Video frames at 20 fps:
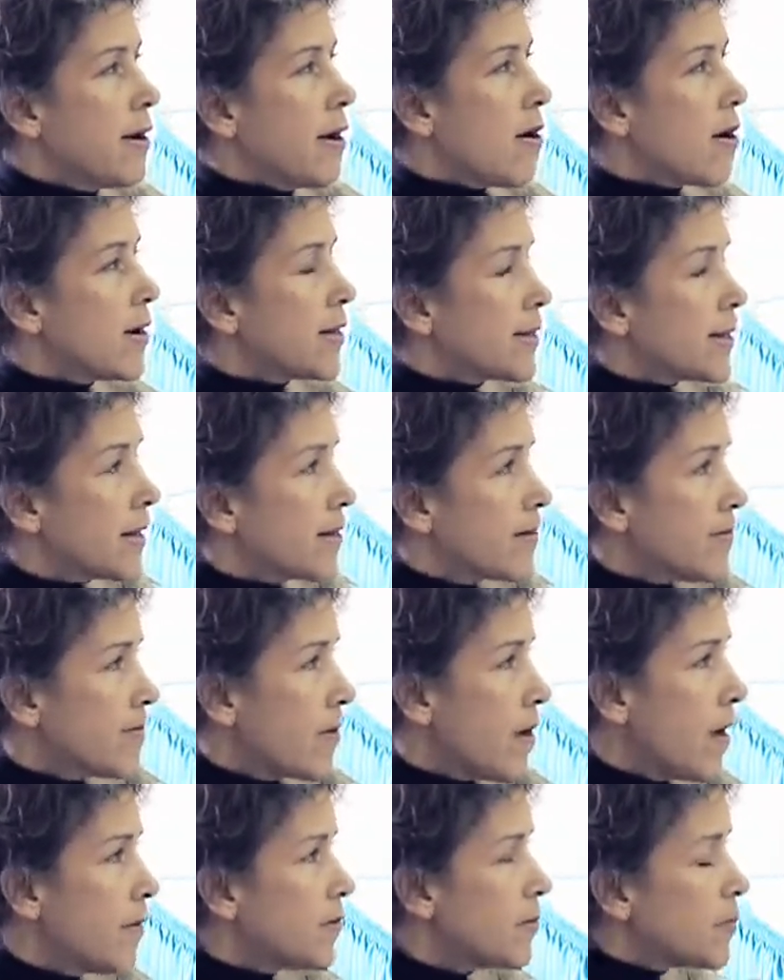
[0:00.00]
Art that
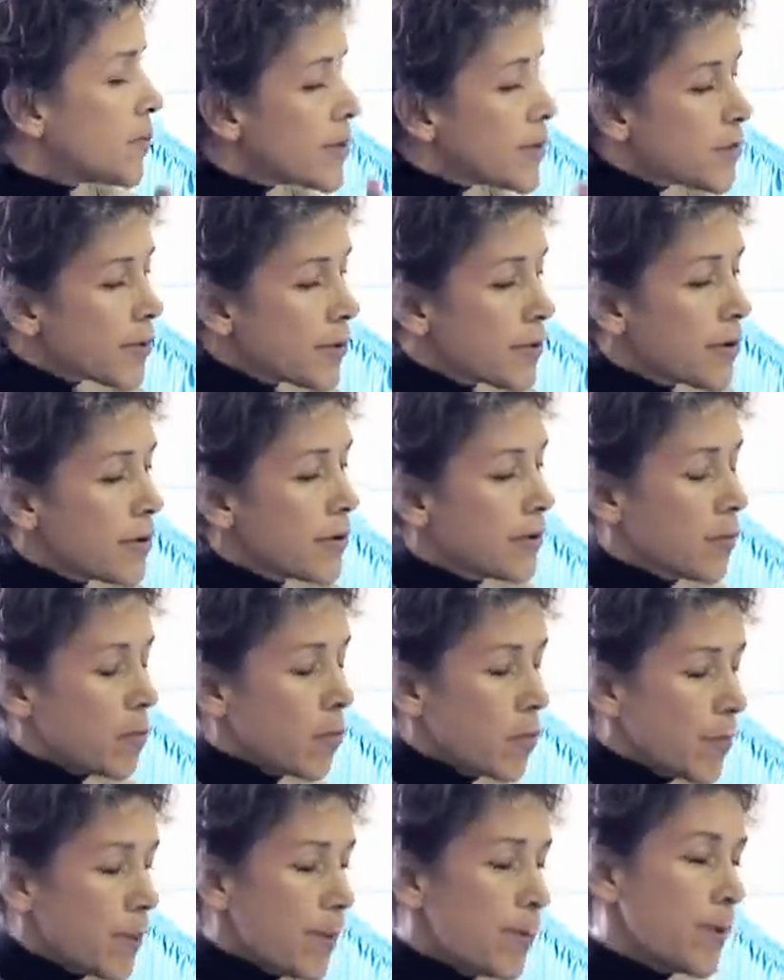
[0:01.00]
involves people,
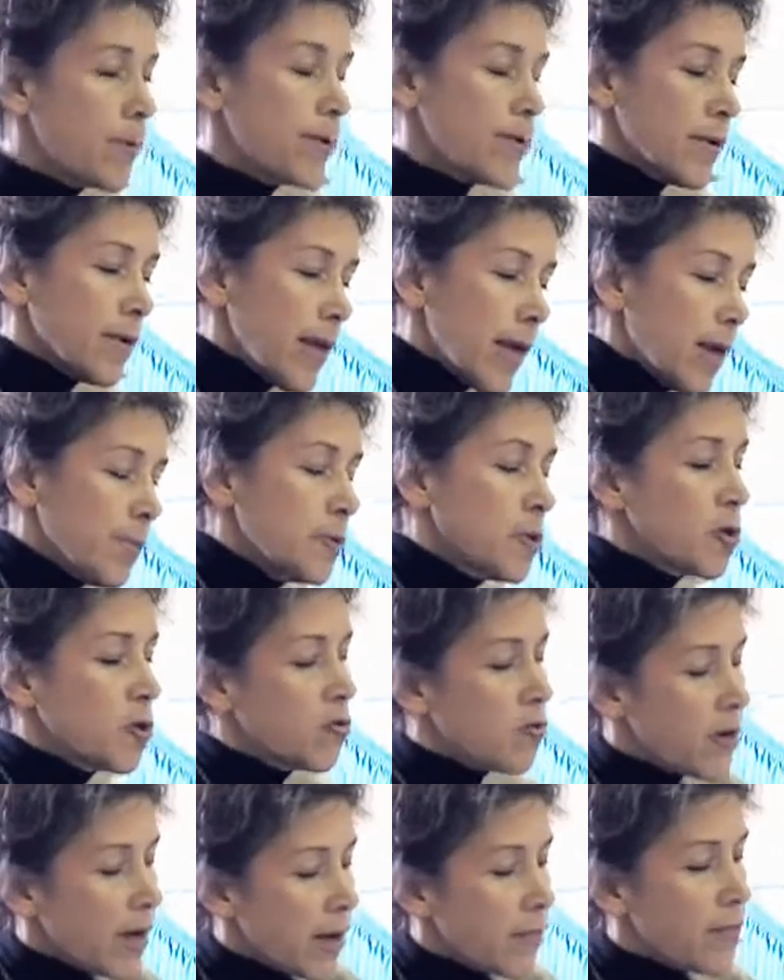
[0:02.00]
and people help to
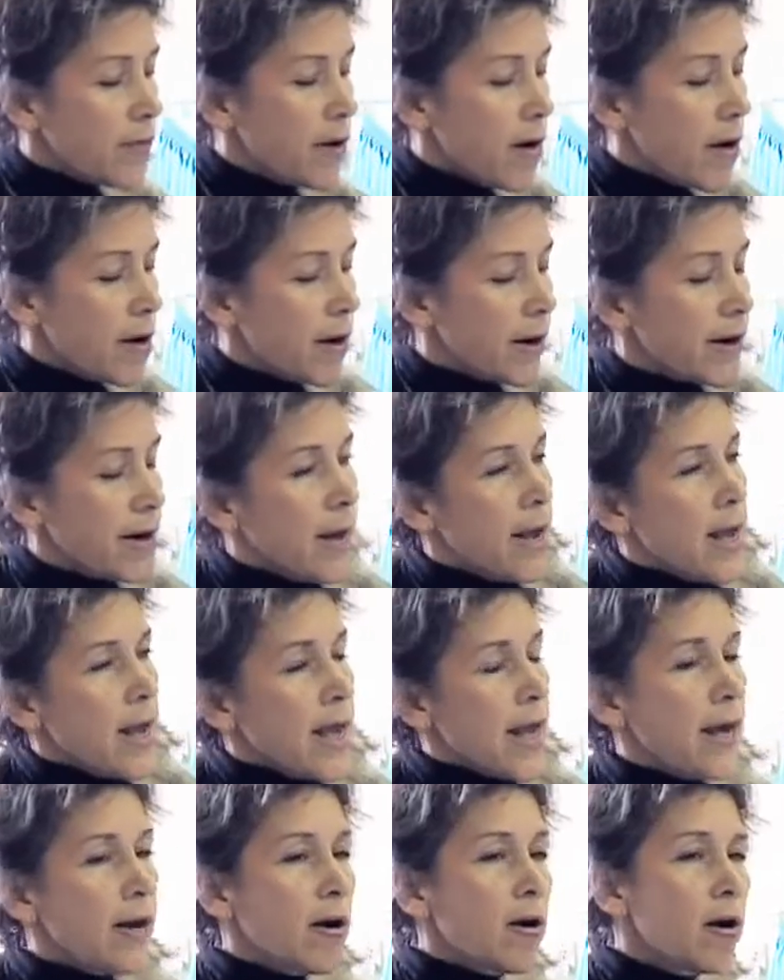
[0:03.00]
create the art,
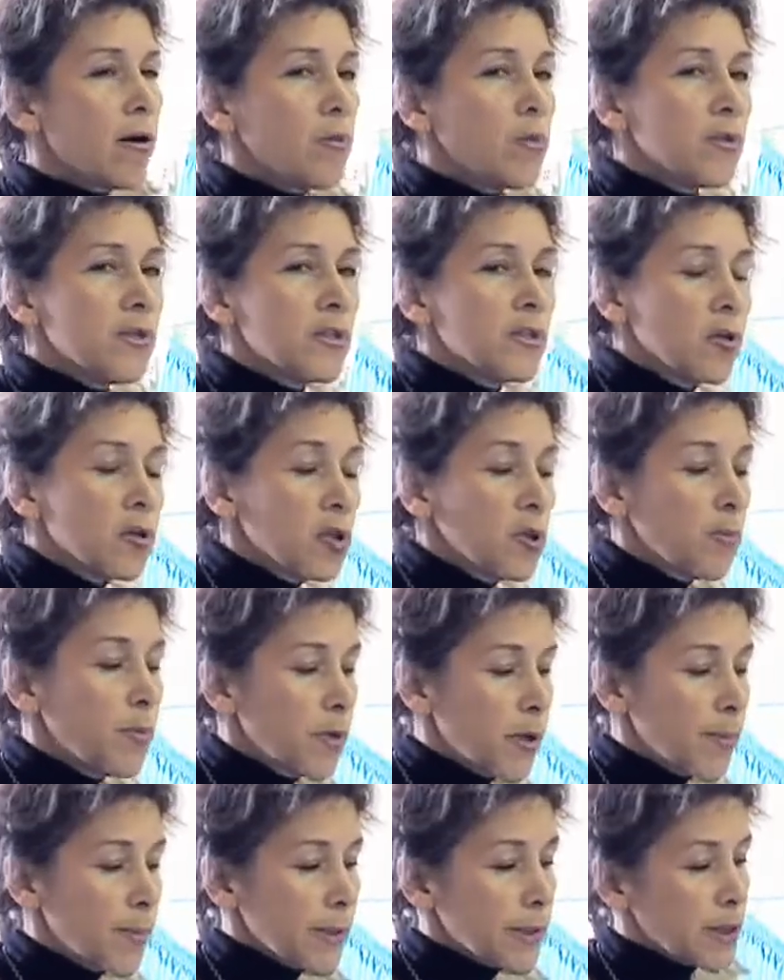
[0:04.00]
and art with social
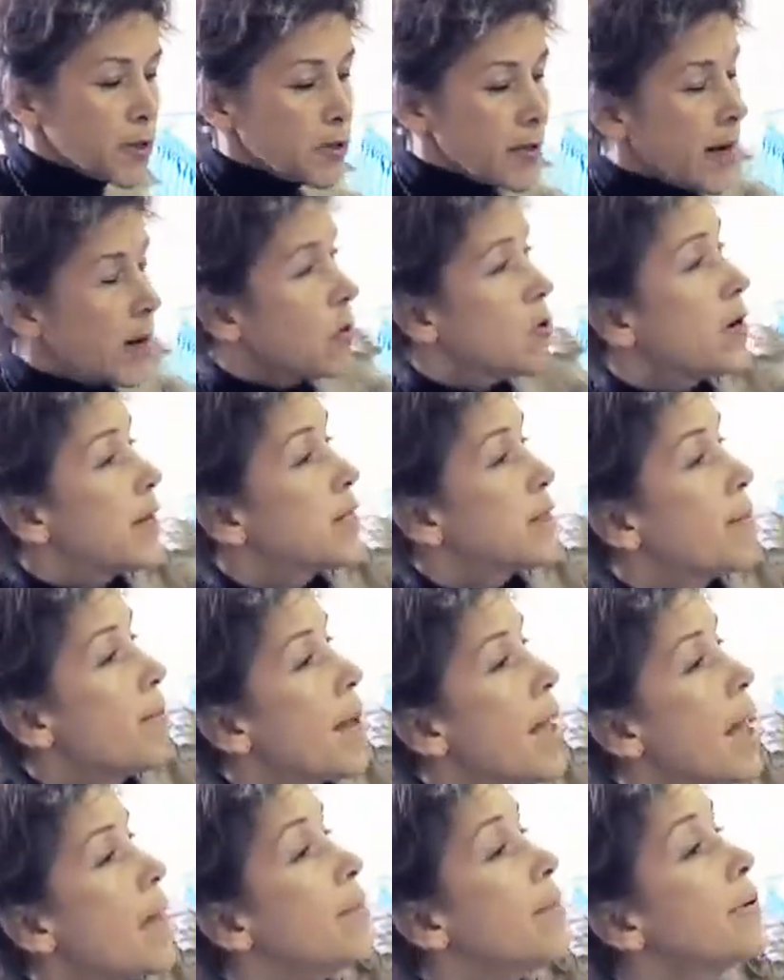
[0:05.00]
purpose. So now we're at the
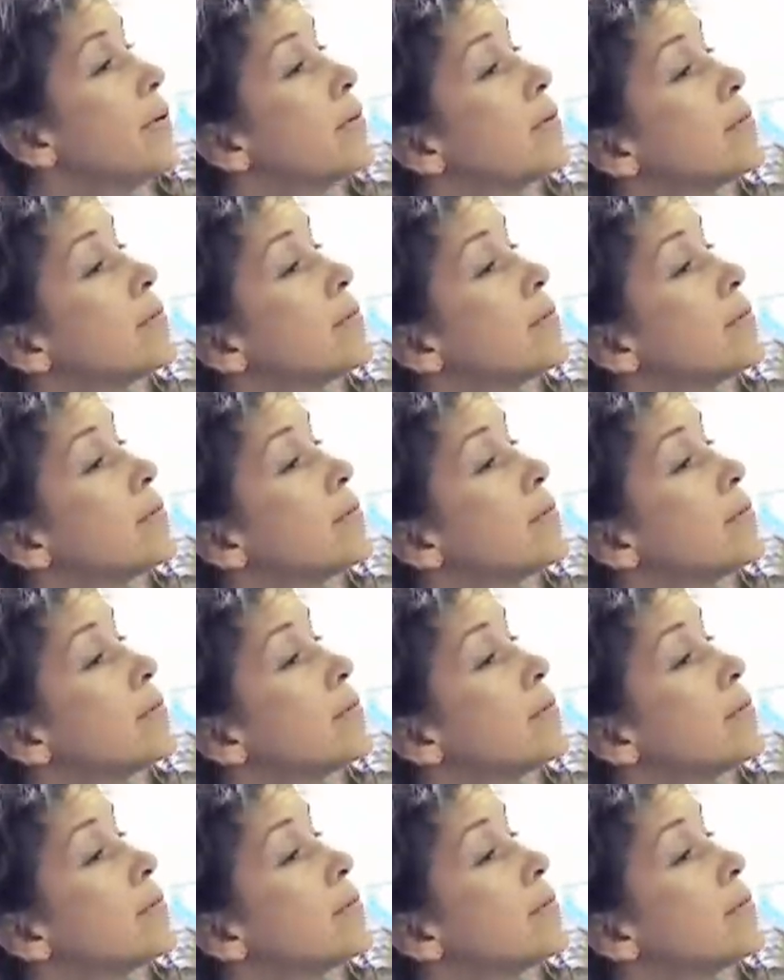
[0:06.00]
map.